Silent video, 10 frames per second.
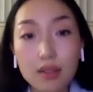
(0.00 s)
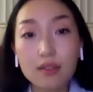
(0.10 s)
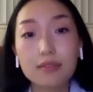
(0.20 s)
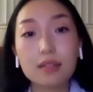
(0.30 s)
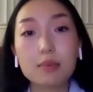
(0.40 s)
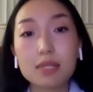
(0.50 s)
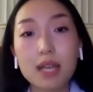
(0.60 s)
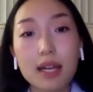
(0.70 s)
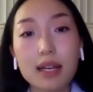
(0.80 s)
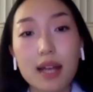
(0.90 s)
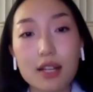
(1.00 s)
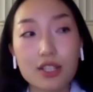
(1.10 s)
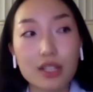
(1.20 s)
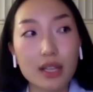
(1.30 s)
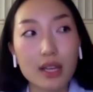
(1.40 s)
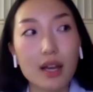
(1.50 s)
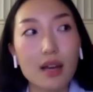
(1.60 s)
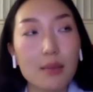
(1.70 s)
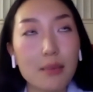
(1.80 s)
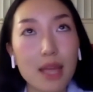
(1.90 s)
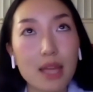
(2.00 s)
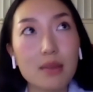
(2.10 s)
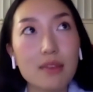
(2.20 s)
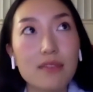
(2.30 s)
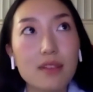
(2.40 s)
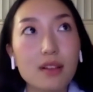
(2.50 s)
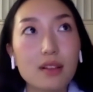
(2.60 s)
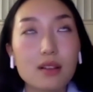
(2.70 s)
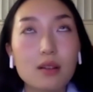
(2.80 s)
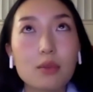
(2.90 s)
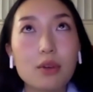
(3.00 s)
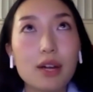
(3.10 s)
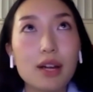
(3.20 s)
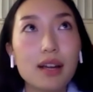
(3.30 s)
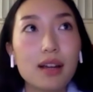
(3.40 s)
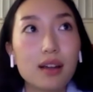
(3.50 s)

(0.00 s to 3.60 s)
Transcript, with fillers: on the flip side it actually made me feel a little more